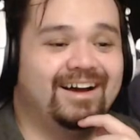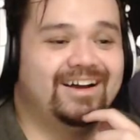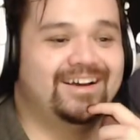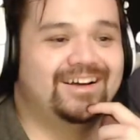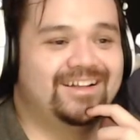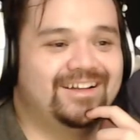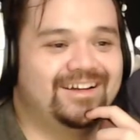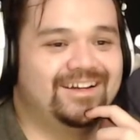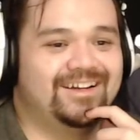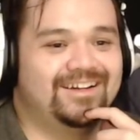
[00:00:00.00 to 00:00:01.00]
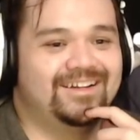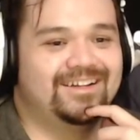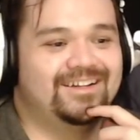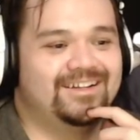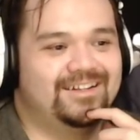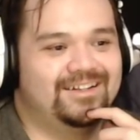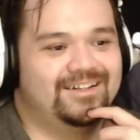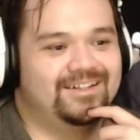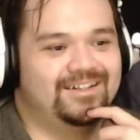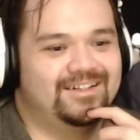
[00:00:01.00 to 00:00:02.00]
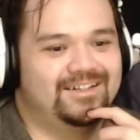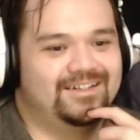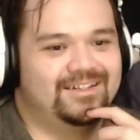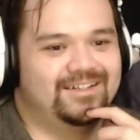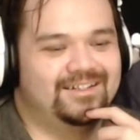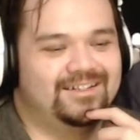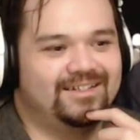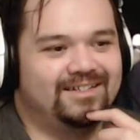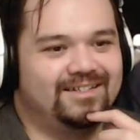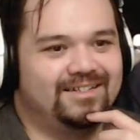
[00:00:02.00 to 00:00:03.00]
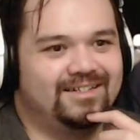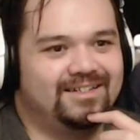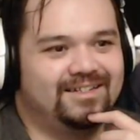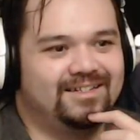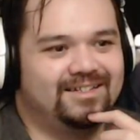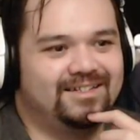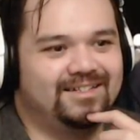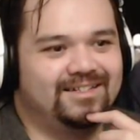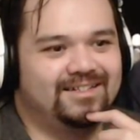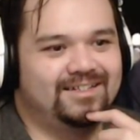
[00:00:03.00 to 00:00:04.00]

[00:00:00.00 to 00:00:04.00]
[no speech]